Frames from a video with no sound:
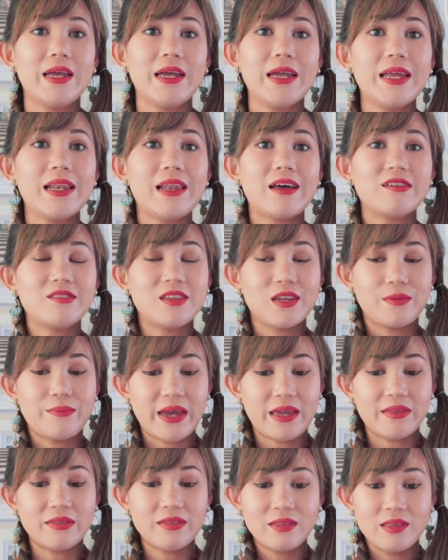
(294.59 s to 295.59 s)
elastic
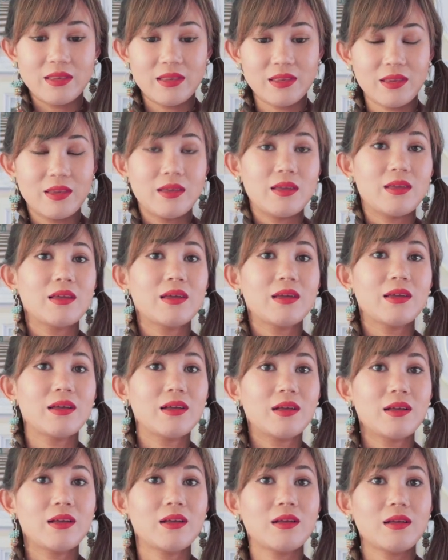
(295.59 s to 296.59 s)
band,
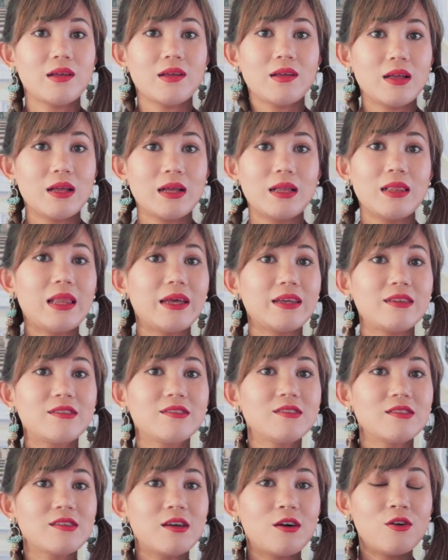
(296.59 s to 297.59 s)
like
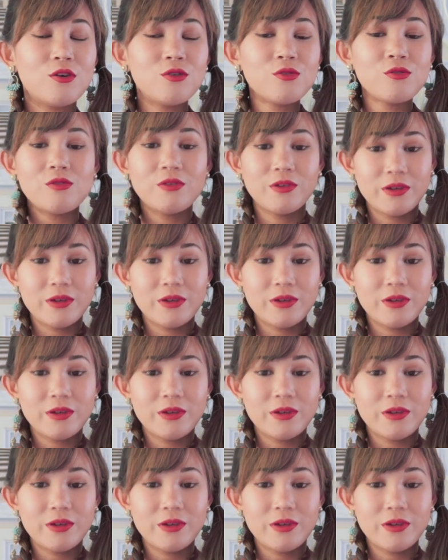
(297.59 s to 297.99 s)
so.